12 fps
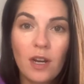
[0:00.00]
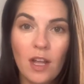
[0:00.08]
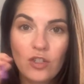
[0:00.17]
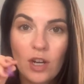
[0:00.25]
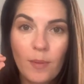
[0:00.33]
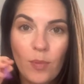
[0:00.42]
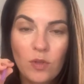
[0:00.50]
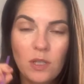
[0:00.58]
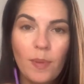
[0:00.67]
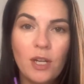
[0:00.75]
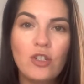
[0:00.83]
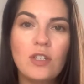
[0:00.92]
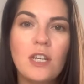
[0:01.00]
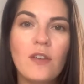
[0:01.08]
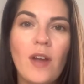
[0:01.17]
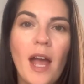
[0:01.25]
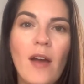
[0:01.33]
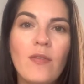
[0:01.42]
I'll try to post the pictures here if
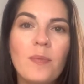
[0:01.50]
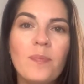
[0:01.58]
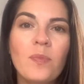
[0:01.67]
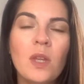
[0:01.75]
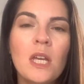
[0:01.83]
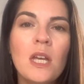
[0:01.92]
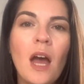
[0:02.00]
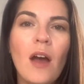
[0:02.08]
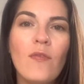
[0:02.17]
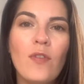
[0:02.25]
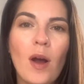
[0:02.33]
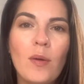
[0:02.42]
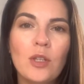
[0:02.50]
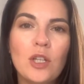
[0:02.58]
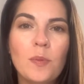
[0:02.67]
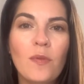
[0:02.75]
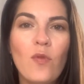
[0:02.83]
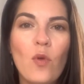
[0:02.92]
I have them of how it
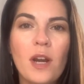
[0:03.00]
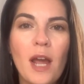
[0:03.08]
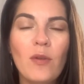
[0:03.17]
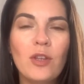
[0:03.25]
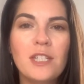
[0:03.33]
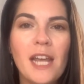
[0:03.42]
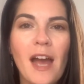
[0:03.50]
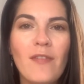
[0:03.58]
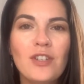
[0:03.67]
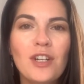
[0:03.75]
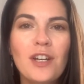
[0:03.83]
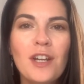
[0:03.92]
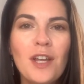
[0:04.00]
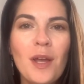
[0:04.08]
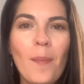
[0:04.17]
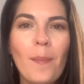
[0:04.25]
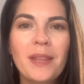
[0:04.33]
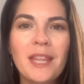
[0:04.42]
looked before and how it looked after.
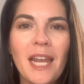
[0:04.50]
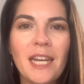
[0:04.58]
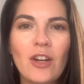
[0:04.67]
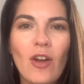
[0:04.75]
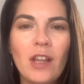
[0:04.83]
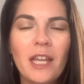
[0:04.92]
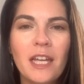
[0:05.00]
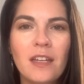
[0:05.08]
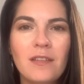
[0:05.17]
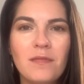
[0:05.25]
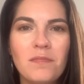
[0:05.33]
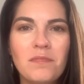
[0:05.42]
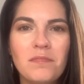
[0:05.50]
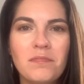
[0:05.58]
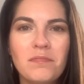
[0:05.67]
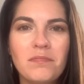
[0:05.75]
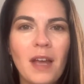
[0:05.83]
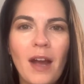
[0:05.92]
But then it all like,
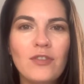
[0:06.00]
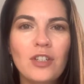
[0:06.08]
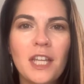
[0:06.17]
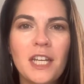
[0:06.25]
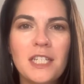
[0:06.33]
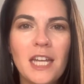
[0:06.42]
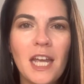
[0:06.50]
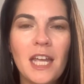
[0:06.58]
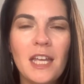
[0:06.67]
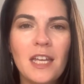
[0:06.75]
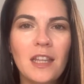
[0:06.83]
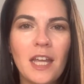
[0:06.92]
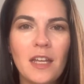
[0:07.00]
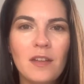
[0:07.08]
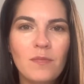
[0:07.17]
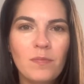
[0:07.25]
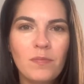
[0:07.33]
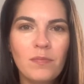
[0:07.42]
after like a day, it like
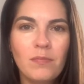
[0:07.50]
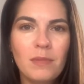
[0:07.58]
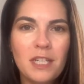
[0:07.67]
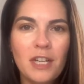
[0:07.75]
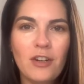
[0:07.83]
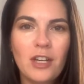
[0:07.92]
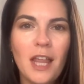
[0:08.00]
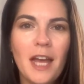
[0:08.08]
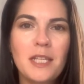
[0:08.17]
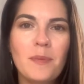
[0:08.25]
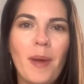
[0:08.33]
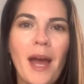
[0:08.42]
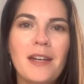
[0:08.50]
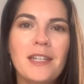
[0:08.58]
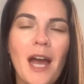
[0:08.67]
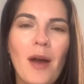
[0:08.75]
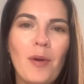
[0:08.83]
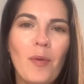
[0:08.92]
materialized back to
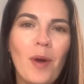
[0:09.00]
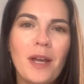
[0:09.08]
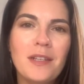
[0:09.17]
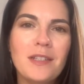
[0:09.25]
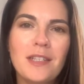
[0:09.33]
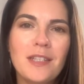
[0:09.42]
how it was.